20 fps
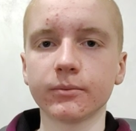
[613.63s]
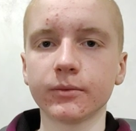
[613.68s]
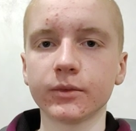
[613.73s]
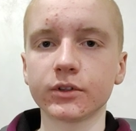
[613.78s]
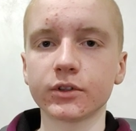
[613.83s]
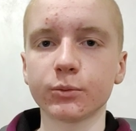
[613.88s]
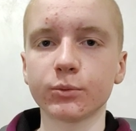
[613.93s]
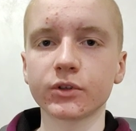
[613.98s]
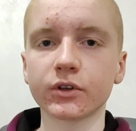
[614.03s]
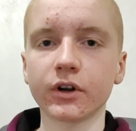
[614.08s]

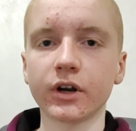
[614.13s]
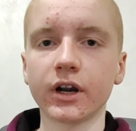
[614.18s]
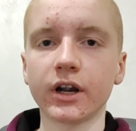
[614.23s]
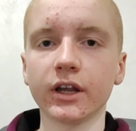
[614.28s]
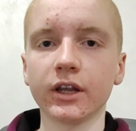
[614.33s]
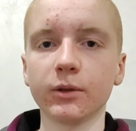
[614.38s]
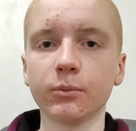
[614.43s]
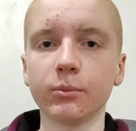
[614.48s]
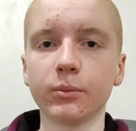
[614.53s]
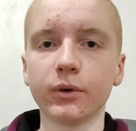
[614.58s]

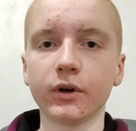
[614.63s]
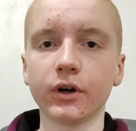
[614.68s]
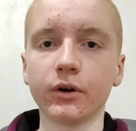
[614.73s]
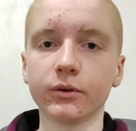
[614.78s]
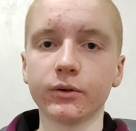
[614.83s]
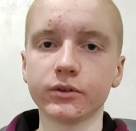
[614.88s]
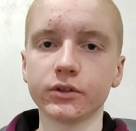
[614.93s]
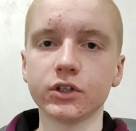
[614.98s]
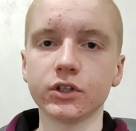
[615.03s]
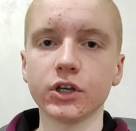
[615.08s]
Subscribe on
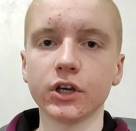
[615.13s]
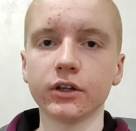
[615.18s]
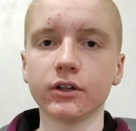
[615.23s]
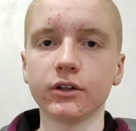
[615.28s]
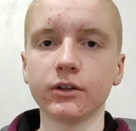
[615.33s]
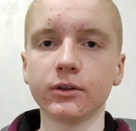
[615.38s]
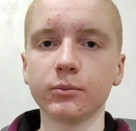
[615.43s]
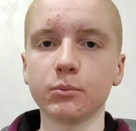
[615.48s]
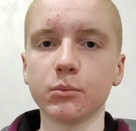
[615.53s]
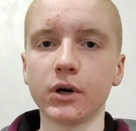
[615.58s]
the
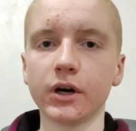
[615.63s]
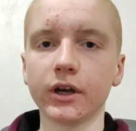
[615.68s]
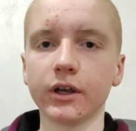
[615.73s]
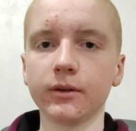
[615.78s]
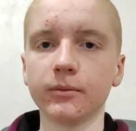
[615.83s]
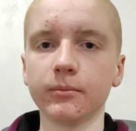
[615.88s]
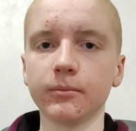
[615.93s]
channel. Bye.